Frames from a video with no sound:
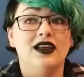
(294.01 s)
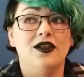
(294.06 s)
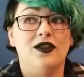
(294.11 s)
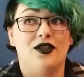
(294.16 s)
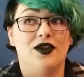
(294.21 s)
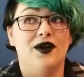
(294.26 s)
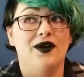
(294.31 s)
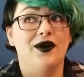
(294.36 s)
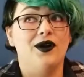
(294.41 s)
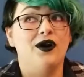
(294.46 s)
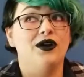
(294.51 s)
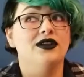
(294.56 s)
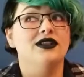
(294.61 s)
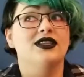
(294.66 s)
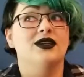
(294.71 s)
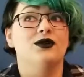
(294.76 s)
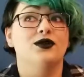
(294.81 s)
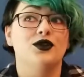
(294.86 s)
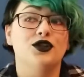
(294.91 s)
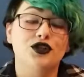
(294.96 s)
There are
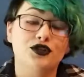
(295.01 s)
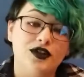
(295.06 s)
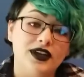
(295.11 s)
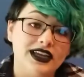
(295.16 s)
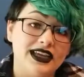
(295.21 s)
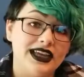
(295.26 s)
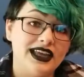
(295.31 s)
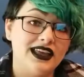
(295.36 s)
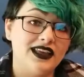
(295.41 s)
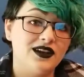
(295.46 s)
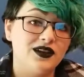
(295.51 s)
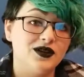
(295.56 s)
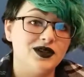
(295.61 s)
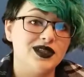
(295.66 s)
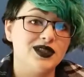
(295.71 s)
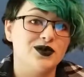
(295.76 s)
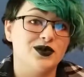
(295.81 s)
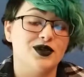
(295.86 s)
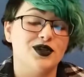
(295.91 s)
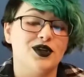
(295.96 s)
also trick
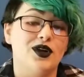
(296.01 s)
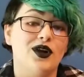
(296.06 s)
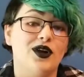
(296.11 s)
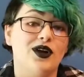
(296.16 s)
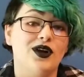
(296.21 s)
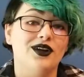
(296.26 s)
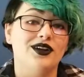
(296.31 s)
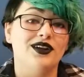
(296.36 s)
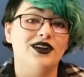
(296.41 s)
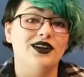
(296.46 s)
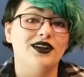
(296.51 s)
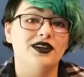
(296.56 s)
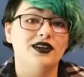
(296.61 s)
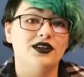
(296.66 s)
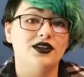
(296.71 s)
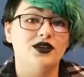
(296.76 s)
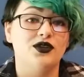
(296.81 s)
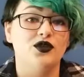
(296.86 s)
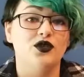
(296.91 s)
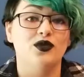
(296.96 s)
candles, which are harder
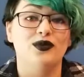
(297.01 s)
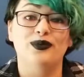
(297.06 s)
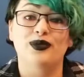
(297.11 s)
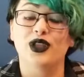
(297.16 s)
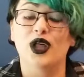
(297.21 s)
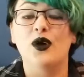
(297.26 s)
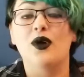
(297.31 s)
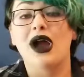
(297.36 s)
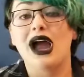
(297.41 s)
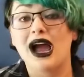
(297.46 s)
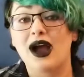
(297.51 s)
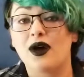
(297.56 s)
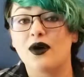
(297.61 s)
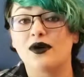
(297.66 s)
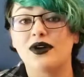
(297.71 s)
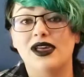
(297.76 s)
to blow out,